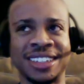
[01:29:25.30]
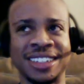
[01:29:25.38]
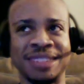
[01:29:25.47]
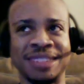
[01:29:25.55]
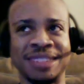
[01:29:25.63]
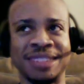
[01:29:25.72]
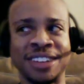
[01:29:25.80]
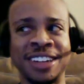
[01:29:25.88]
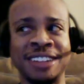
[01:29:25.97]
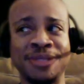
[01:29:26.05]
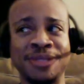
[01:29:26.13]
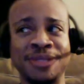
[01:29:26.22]
I
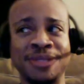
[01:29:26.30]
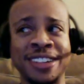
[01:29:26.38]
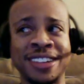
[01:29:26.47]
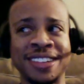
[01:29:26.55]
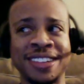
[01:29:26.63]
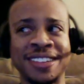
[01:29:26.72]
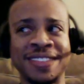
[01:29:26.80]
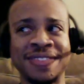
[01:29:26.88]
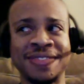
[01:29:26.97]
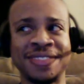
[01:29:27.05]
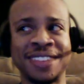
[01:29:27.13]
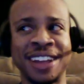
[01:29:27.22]
forgetting one?
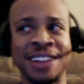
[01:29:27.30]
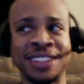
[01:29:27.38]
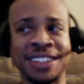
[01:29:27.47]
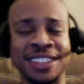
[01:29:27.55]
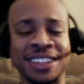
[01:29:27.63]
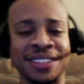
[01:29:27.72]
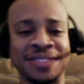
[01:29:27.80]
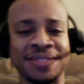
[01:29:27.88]
I don't think so.